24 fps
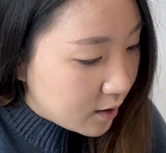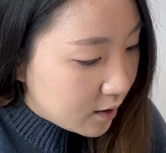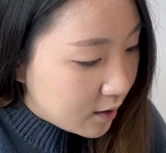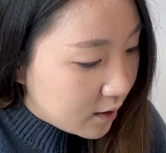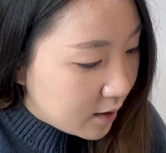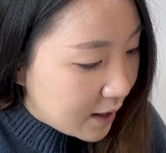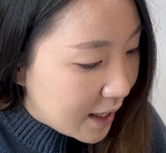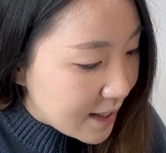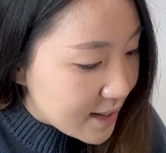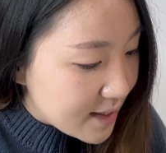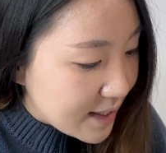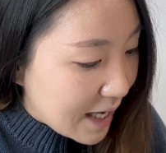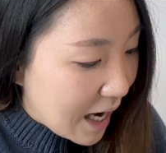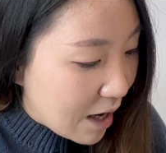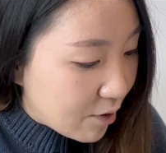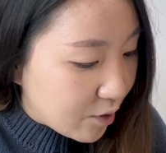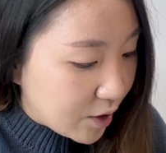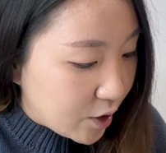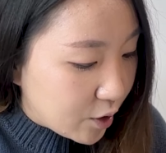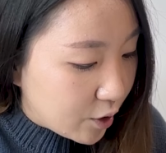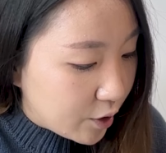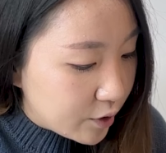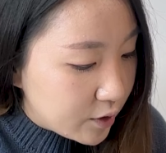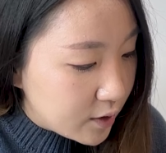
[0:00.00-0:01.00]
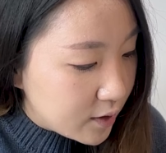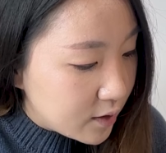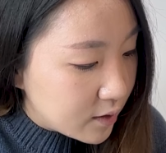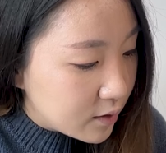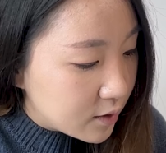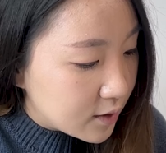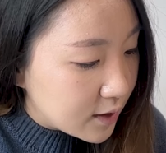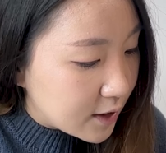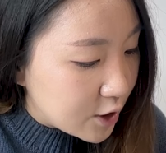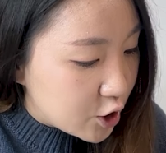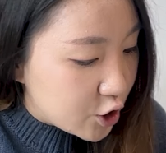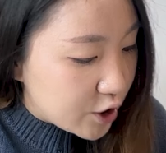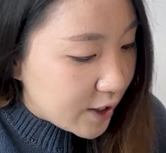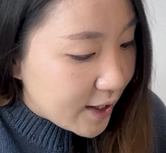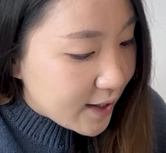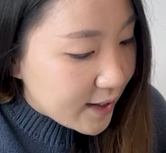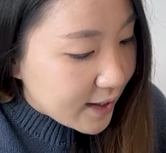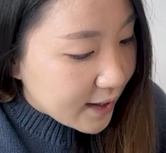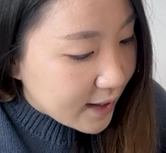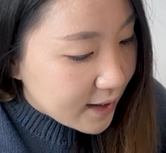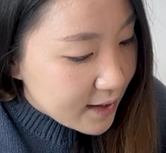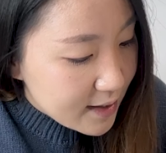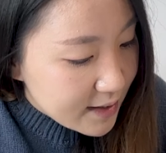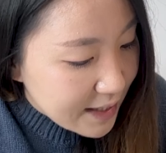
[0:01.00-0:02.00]
Let's carry on. The
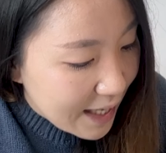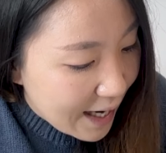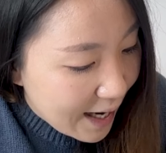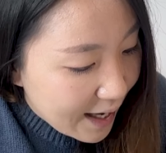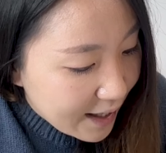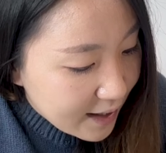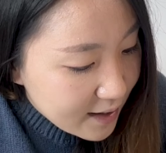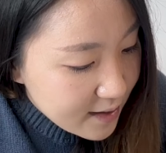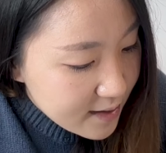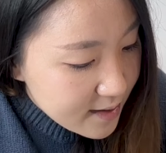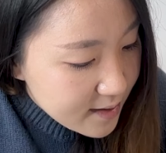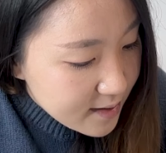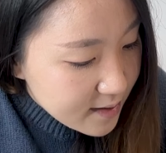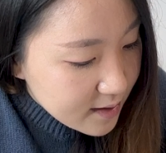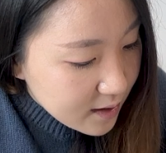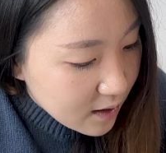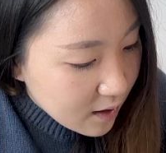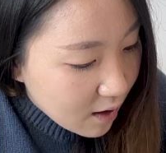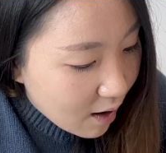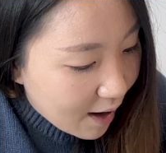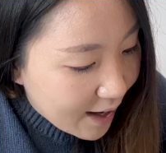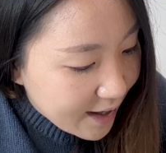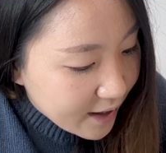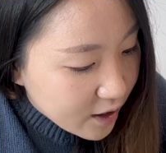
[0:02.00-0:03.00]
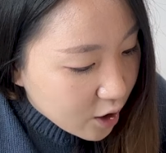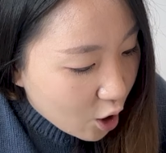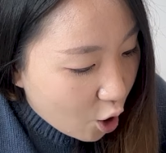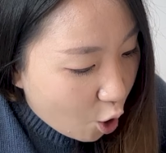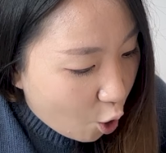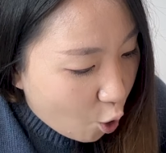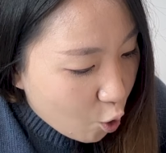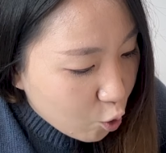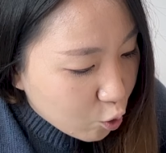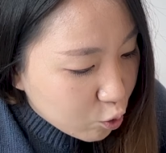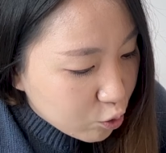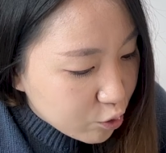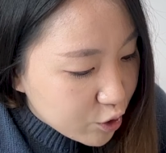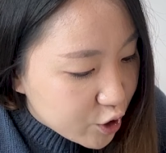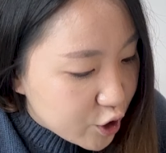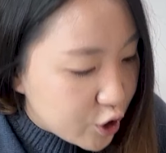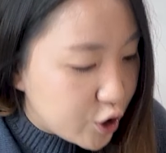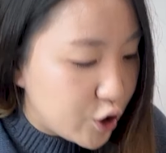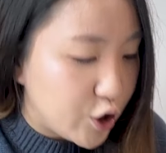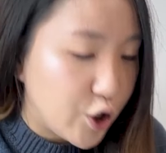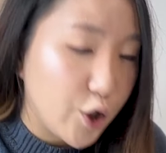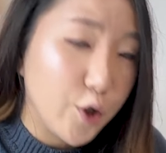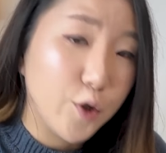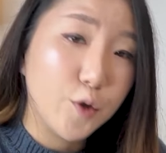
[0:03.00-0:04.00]
chicken tastes like old
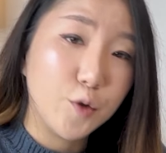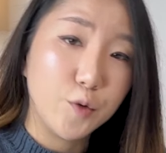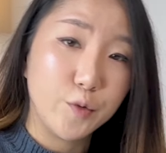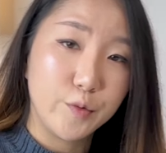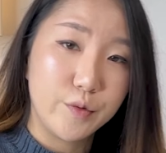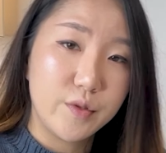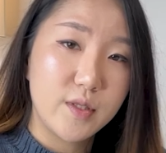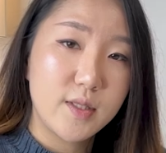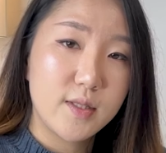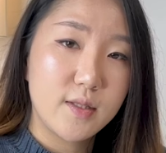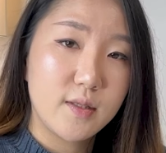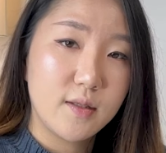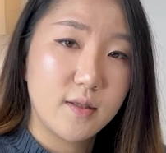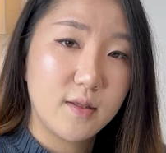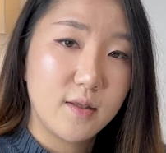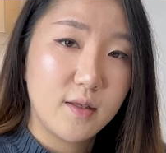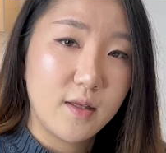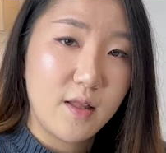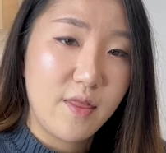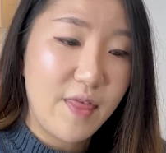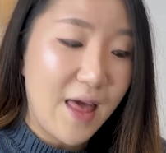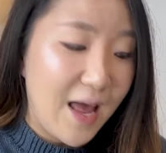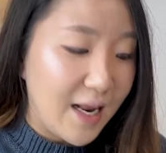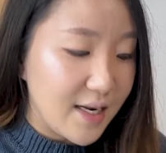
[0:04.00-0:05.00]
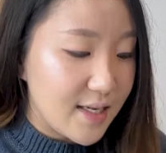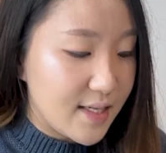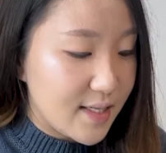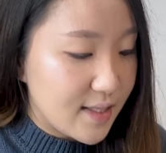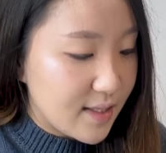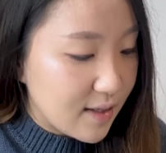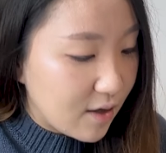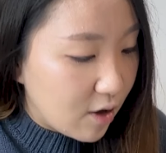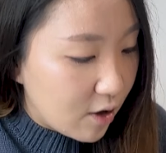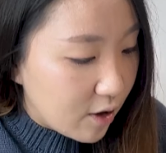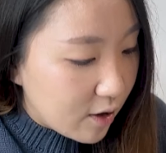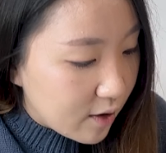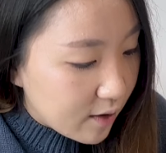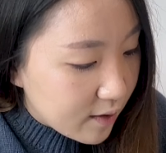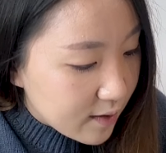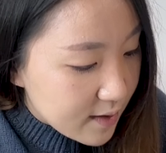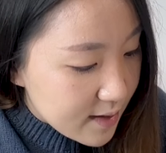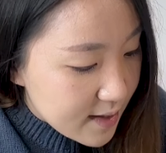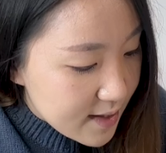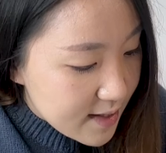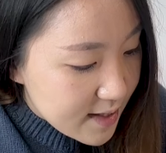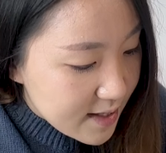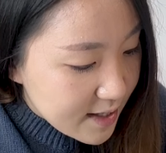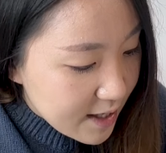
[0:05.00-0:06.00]
shoes. That's our
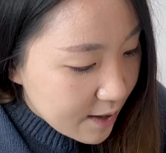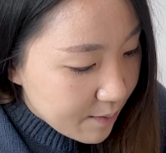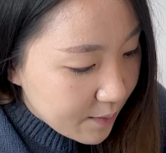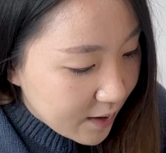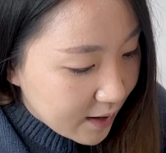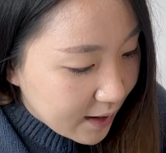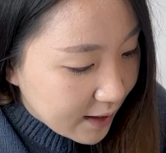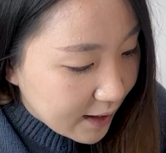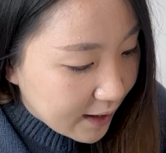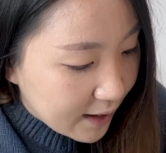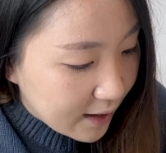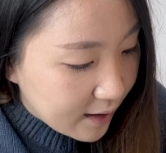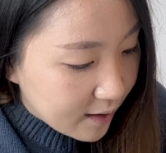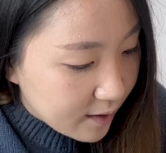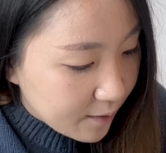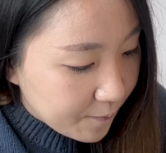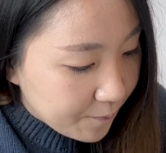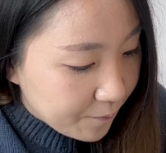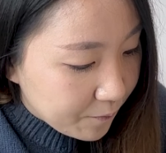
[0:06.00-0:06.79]
simile.